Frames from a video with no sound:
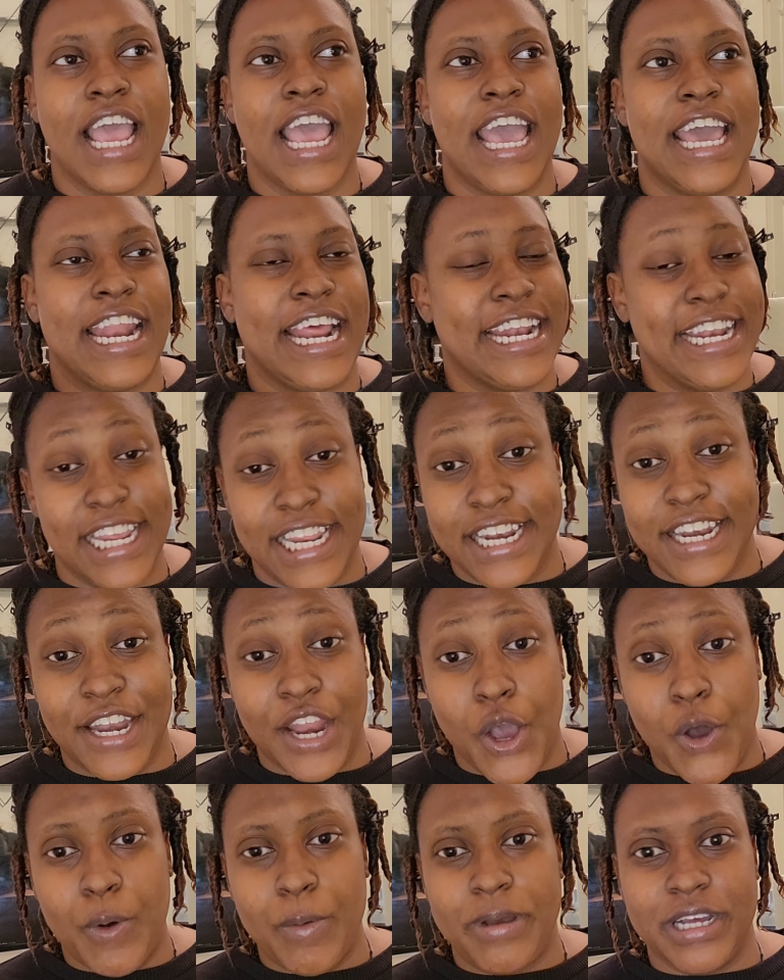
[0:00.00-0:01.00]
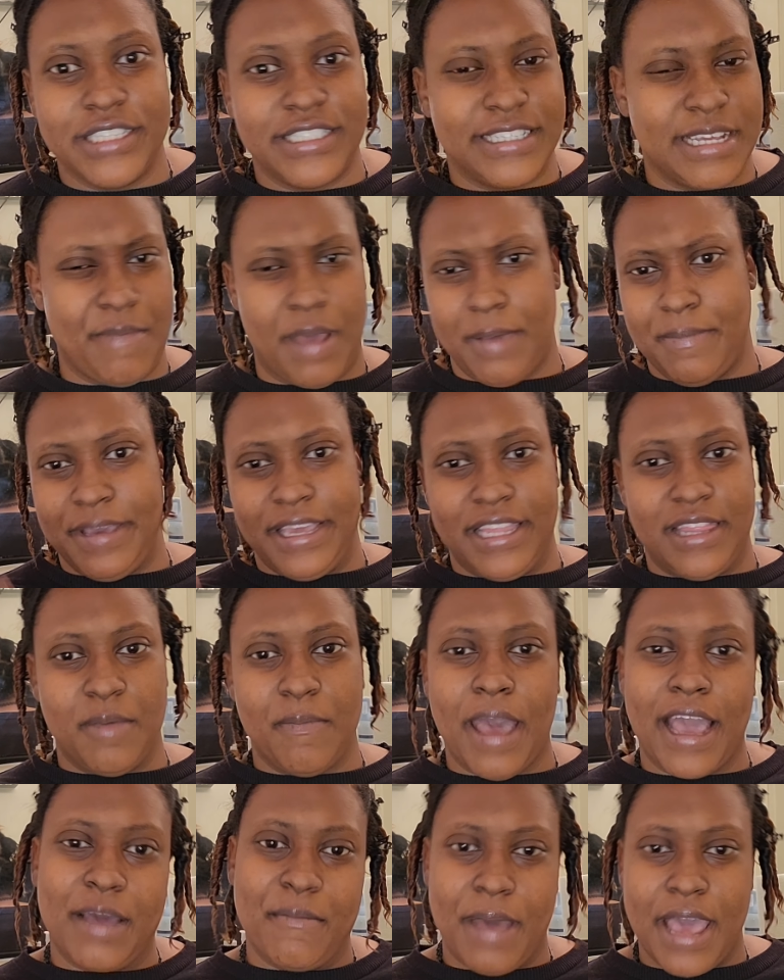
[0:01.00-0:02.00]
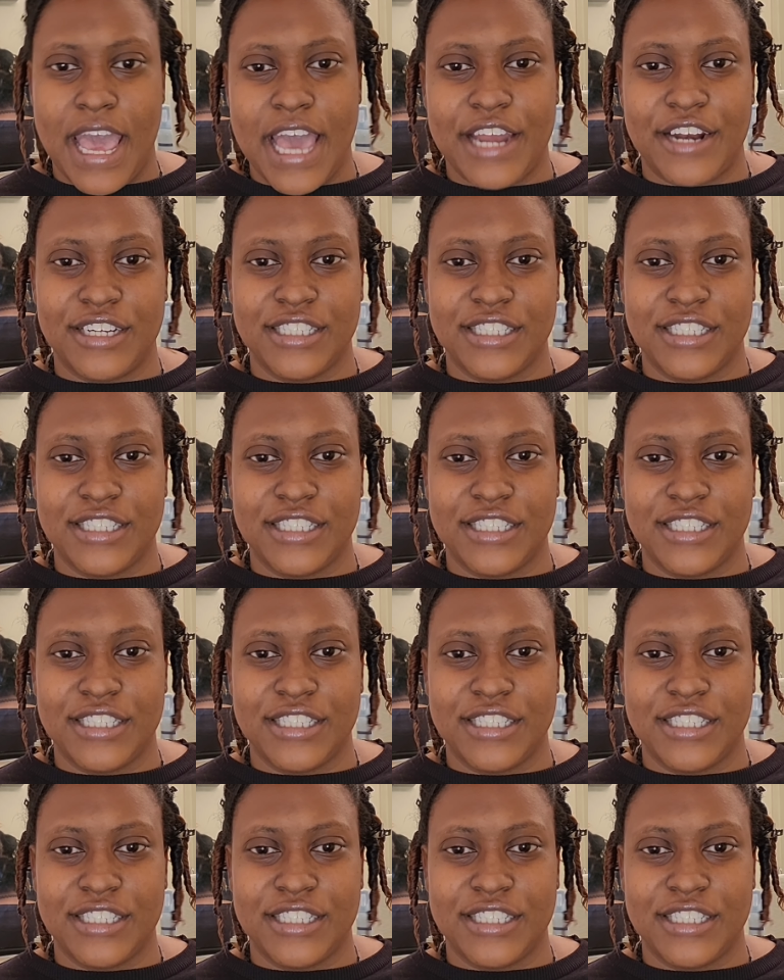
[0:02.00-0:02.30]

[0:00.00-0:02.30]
and I didn't know because it might be in the back of my head